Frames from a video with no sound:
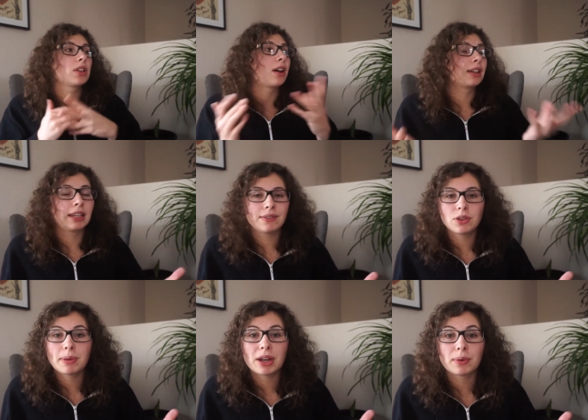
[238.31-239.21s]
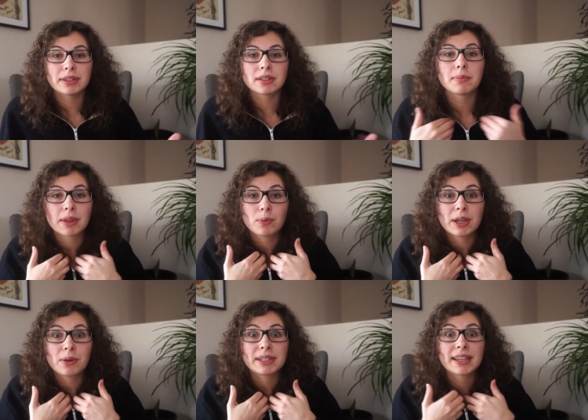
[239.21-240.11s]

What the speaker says: God can give you better wisdom than we always